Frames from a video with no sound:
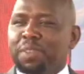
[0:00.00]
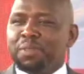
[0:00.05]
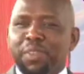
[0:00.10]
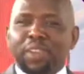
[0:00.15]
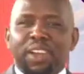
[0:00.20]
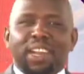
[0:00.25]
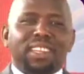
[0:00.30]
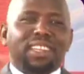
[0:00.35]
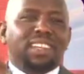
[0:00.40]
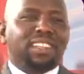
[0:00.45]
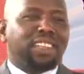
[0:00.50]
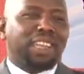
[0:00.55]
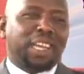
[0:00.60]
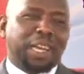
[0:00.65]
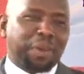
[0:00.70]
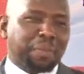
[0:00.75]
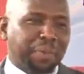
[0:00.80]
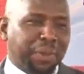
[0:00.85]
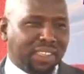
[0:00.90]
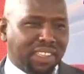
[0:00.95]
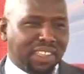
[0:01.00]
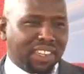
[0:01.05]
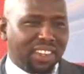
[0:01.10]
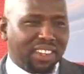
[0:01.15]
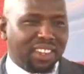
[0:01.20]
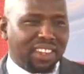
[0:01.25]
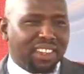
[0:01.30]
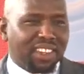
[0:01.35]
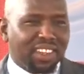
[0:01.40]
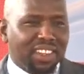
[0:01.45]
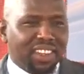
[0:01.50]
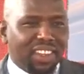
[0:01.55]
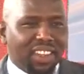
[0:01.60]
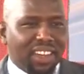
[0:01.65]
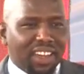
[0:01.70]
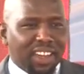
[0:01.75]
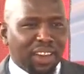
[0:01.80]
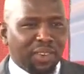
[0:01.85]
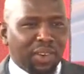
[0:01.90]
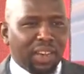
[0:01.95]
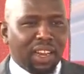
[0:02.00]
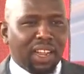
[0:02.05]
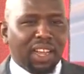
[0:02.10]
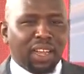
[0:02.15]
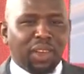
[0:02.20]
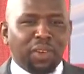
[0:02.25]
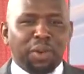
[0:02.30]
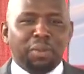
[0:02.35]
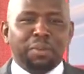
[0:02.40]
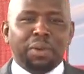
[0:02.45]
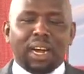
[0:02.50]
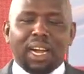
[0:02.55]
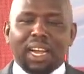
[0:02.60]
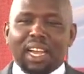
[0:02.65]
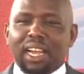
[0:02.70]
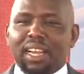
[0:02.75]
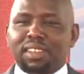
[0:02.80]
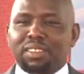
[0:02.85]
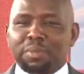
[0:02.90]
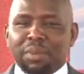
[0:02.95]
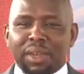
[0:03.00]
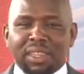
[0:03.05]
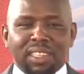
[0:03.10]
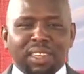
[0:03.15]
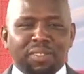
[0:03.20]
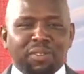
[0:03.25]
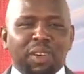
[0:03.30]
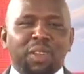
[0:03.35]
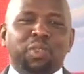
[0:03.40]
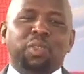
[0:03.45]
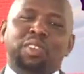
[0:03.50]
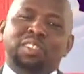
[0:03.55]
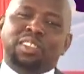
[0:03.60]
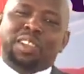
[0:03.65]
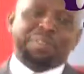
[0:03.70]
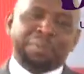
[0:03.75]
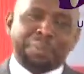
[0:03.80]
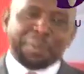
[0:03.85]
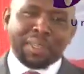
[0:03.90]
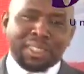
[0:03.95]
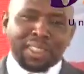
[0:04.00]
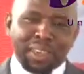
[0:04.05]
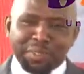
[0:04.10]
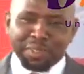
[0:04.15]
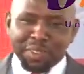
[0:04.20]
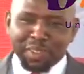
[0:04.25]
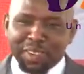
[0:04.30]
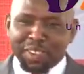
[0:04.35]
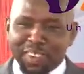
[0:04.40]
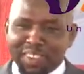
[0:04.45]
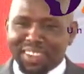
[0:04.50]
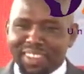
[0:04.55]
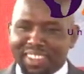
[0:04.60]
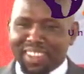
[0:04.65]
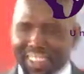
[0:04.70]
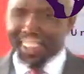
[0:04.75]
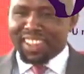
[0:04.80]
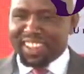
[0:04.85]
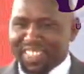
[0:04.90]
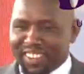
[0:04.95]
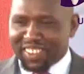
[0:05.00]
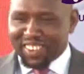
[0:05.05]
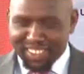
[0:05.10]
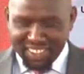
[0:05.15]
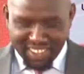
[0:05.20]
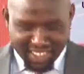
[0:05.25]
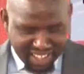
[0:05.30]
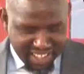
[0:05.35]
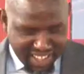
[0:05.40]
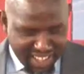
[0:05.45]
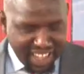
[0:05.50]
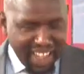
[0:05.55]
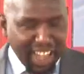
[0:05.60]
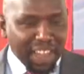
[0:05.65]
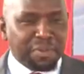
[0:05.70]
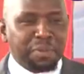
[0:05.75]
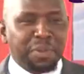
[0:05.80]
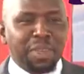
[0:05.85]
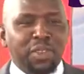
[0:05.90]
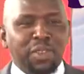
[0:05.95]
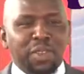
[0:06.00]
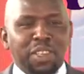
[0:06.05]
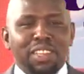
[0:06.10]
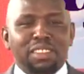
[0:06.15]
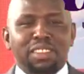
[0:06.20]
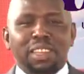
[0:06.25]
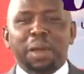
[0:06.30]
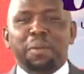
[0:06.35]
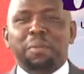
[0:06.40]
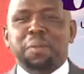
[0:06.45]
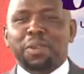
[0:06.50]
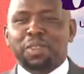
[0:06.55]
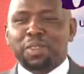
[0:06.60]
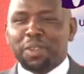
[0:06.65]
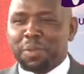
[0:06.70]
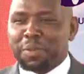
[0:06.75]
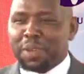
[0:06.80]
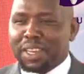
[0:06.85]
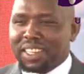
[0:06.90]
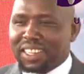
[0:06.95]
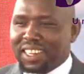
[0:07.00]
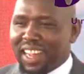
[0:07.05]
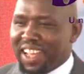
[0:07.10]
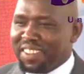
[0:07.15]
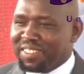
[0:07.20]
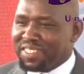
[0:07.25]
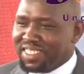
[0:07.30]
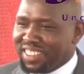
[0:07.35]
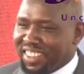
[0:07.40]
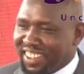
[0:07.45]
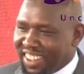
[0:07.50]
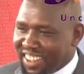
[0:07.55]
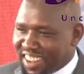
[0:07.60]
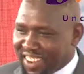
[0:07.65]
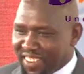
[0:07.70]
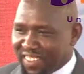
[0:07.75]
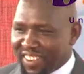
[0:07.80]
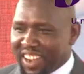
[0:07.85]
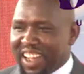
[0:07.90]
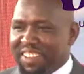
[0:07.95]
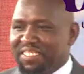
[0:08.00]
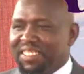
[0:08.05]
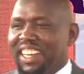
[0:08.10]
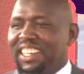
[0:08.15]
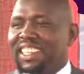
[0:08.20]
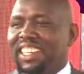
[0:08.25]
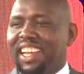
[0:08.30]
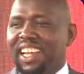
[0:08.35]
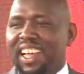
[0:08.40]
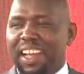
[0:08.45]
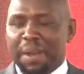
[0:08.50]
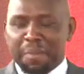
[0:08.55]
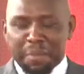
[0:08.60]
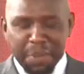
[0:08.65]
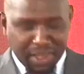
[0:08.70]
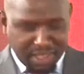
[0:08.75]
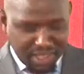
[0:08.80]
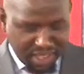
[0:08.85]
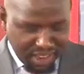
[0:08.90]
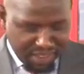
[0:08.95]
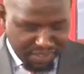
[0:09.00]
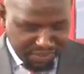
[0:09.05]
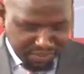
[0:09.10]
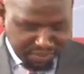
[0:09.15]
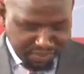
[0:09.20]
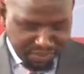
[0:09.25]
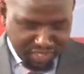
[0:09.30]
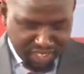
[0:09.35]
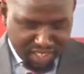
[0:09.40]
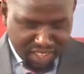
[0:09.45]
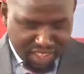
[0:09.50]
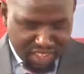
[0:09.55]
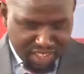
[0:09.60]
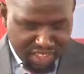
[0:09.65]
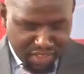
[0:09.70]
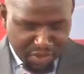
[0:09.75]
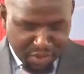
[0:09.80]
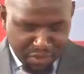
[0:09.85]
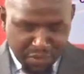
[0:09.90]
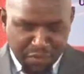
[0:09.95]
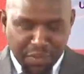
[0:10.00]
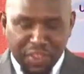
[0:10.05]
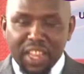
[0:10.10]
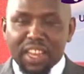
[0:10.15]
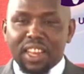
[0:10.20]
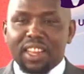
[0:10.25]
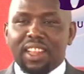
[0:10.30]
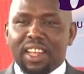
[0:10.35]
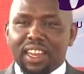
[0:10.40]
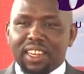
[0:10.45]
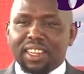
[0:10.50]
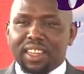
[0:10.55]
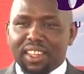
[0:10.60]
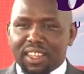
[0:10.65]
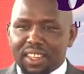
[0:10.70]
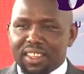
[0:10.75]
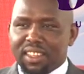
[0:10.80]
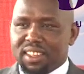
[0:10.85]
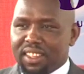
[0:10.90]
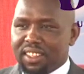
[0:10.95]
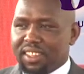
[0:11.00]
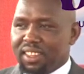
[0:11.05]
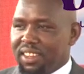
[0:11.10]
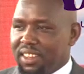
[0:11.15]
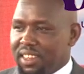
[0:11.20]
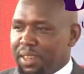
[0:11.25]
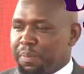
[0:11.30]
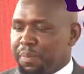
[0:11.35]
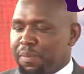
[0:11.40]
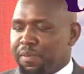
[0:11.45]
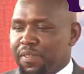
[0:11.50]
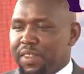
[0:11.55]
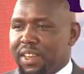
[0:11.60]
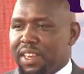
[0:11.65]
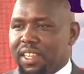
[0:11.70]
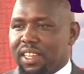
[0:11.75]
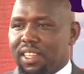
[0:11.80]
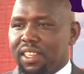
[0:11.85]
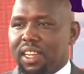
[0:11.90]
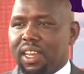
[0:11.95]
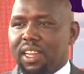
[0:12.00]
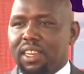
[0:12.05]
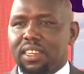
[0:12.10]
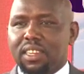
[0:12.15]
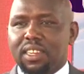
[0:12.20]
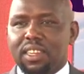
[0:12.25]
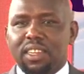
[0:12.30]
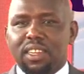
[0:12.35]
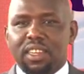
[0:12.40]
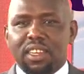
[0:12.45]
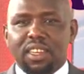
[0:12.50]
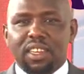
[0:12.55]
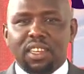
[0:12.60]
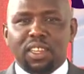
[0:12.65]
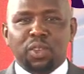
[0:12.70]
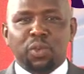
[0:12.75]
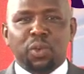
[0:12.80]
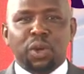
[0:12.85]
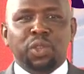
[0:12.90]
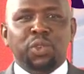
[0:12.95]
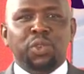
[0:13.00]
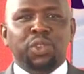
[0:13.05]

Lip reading: phone and just take a picture. And when I go back, I ask myself, what was the picture for? You know, I've been to this airport so many times. Why am I taking a picture? You feel that deep feeling that you want